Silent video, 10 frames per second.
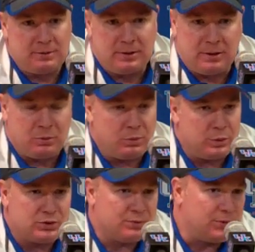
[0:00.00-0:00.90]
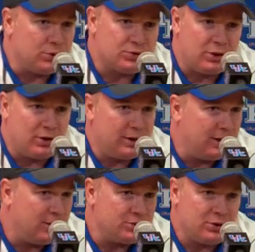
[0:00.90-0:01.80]
you know, when we first started
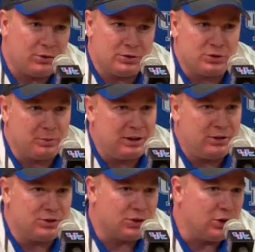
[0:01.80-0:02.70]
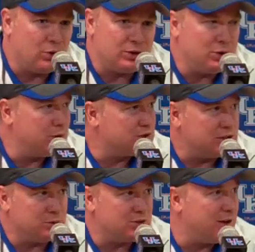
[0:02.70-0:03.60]
Arizona so many years ago, and
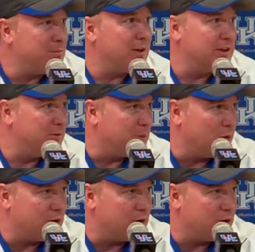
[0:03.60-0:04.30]
USC was unbelievable.